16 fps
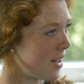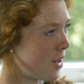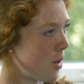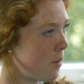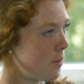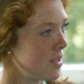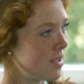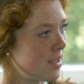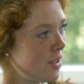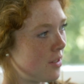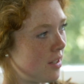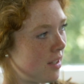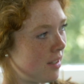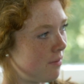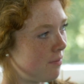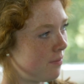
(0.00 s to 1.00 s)
kind of hobbies you
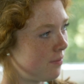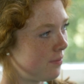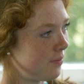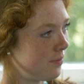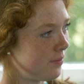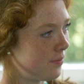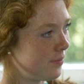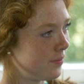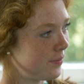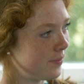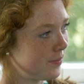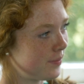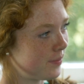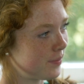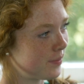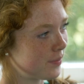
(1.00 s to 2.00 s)
did.
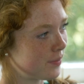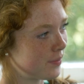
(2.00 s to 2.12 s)
Well,